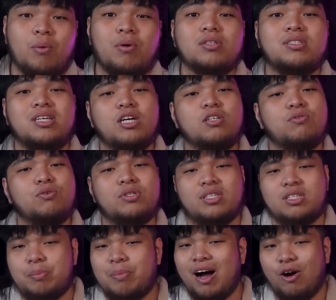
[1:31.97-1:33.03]
Well, Salesforce
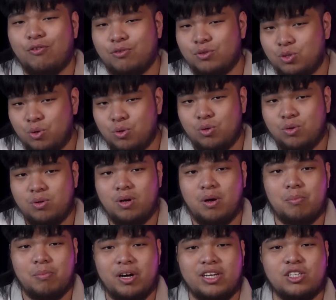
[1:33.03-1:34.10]
is a powerful tool,
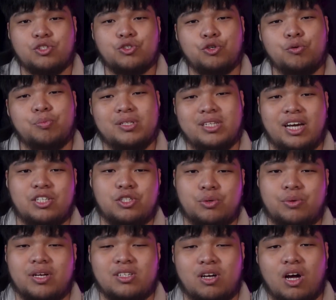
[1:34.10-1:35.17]
but its true
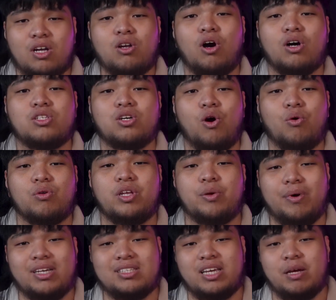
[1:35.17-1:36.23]
potential is unlocked only
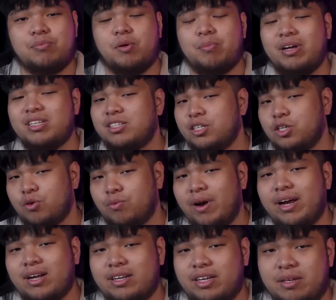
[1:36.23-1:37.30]
when it's implemented
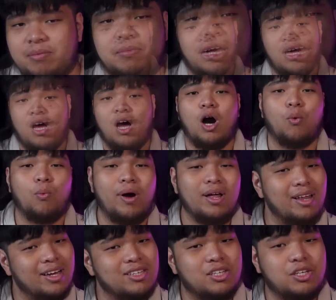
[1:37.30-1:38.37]
correctly. A
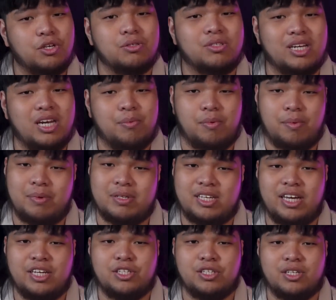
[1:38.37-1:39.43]
well-executed
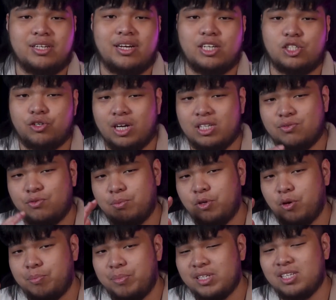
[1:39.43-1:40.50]
implementation can transform
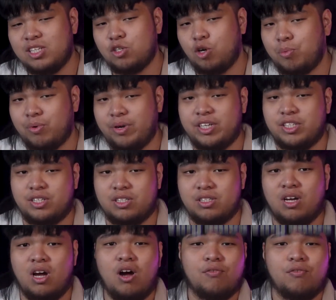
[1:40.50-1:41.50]
your business operations